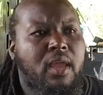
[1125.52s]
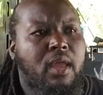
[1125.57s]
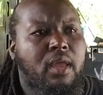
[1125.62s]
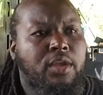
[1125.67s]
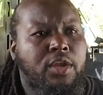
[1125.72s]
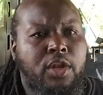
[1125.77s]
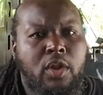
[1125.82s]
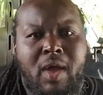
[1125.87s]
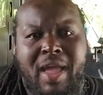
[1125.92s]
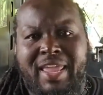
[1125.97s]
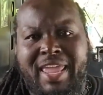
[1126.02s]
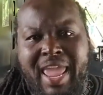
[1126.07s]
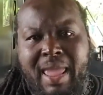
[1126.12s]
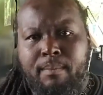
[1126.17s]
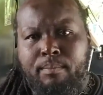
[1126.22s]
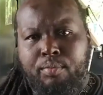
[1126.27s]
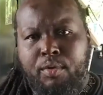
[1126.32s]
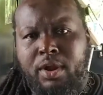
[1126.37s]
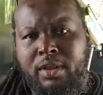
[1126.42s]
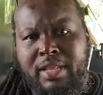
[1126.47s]
I can't
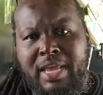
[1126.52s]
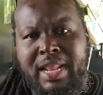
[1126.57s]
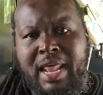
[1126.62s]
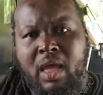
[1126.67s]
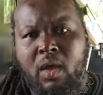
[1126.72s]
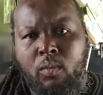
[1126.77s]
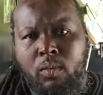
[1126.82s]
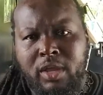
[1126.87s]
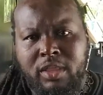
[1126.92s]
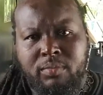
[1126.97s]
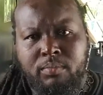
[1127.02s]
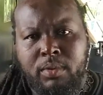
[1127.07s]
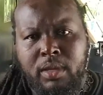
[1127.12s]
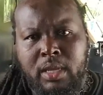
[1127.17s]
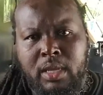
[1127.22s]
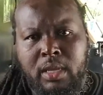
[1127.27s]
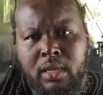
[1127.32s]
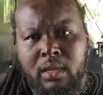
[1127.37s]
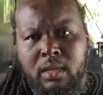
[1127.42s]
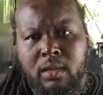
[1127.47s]
bring that out with
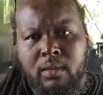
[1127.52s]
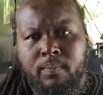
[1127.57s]
me